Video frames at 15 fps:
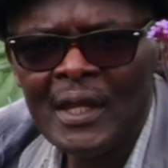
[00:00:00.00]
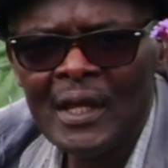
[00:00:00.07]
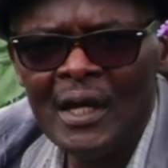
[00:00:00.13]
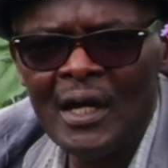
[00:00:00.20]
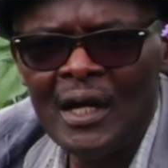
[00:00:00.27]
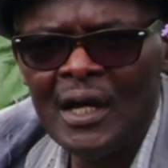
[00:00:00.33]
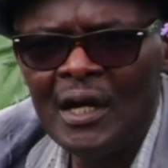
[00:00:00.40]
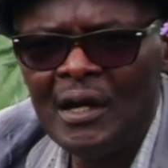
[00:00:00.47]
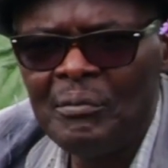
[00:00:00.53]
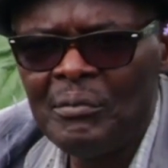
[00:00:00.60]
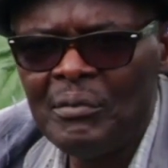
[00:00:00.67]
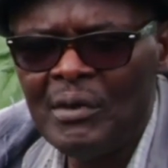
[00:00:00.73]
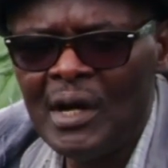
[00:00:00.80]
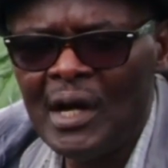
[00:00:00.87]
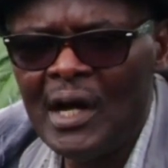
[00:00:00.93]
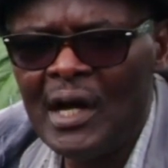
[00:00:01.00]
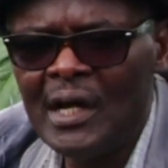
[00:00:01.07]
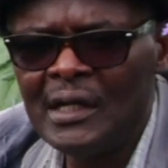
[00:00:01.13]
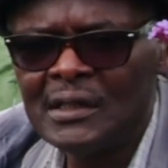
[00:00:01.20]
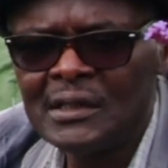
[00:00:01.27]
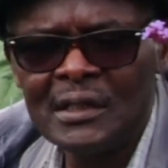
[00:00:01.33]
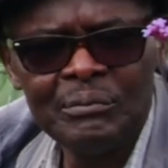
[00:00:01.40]

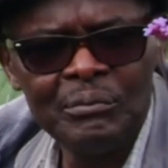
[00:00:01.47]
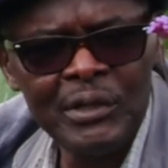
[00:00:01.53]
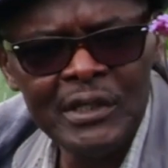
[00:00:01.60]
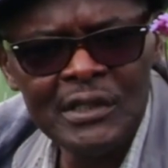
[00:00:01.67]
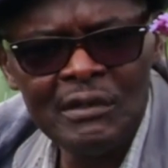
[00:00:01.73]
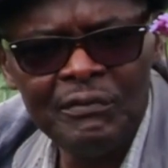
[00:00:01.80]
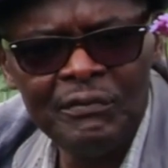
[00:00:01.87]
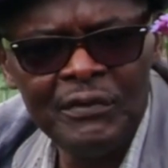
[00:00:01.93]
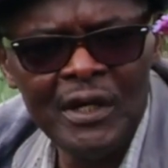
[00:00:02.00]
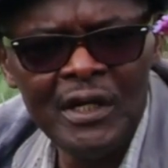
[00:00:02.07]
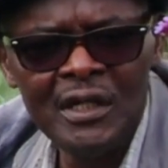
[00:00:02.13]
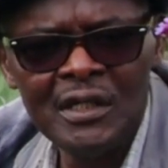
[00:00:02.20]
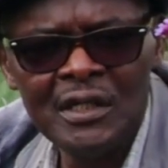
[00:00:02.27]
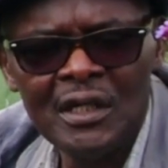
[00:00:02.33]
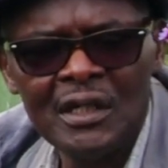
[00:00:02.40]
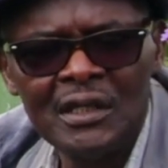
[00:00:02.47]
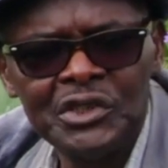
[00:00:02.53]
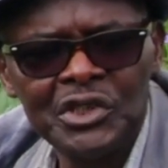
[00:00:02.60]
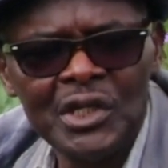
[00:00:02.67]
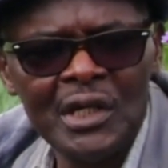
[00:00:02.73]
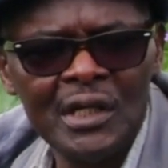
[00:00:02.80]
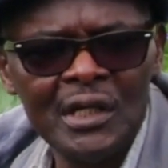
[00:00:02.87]
and it's a place of fun and
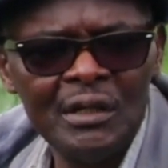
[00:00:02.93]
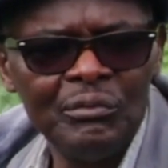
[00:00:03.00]
culture